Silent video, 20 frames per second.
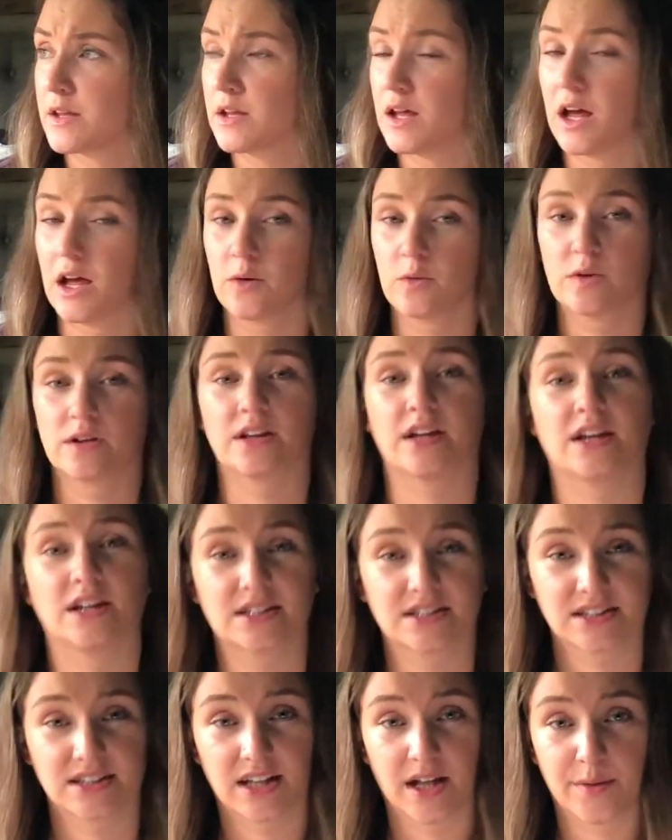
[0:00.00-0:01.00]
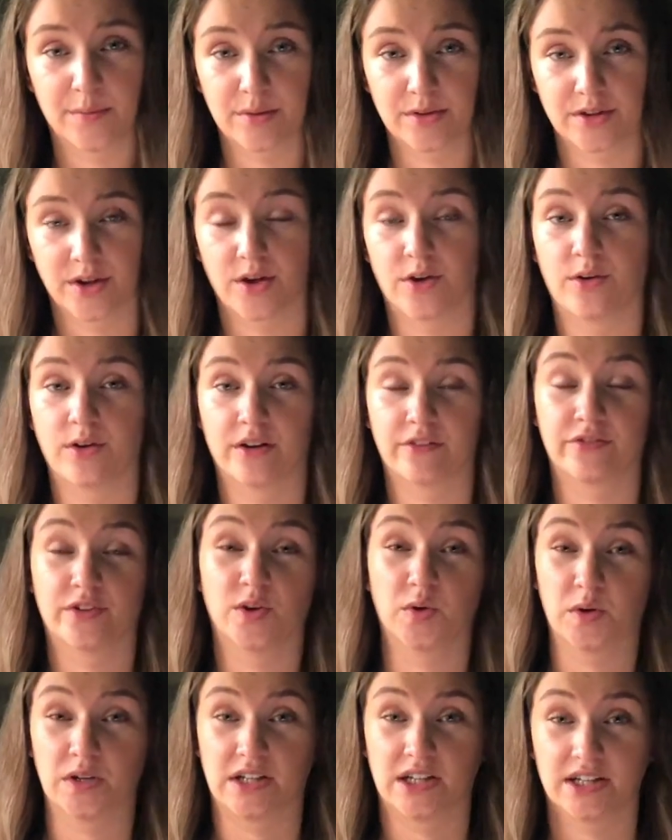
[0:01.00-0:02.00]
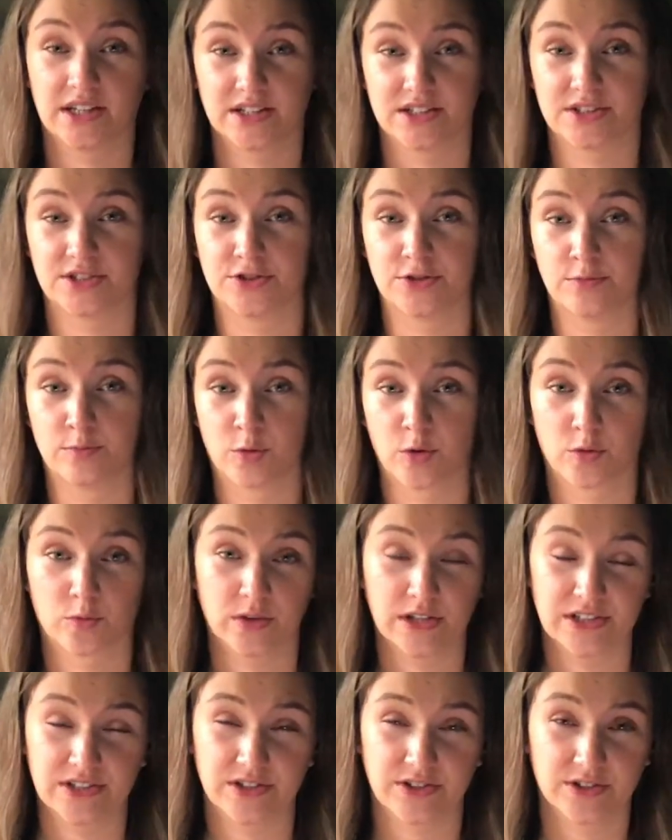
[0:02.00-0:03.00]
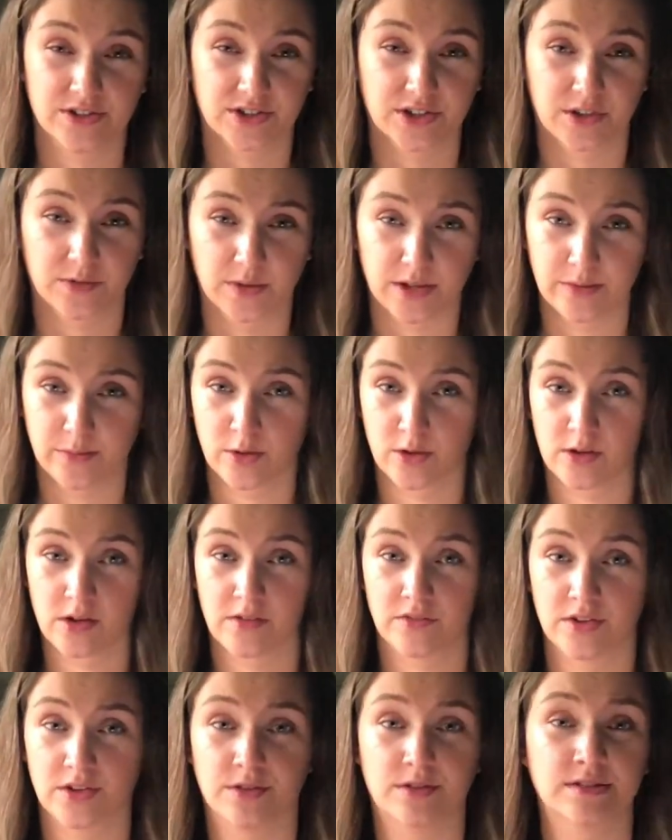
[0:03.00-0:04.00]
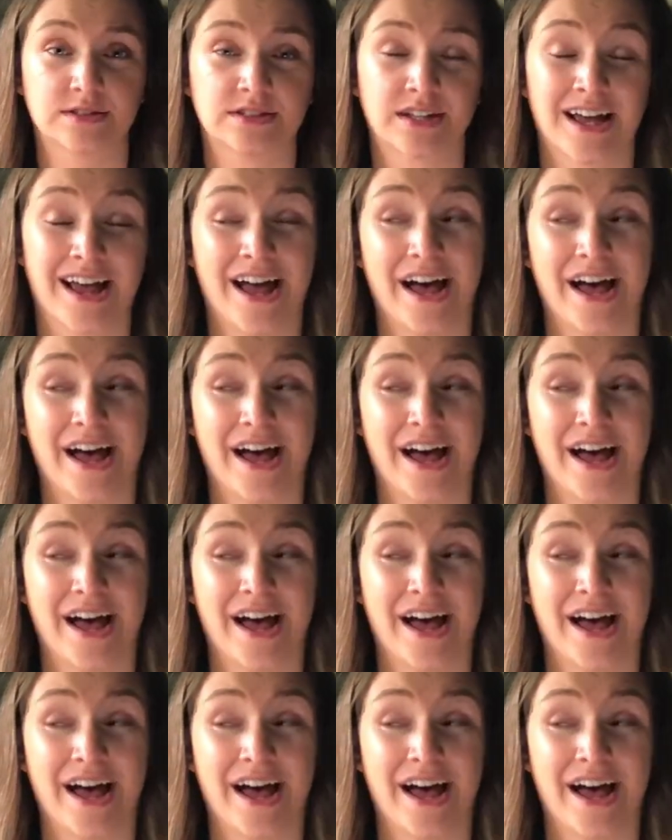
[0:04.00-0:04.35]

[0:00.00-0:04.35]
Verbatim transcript: I will link to that below if you would like to do more research or read more reviews.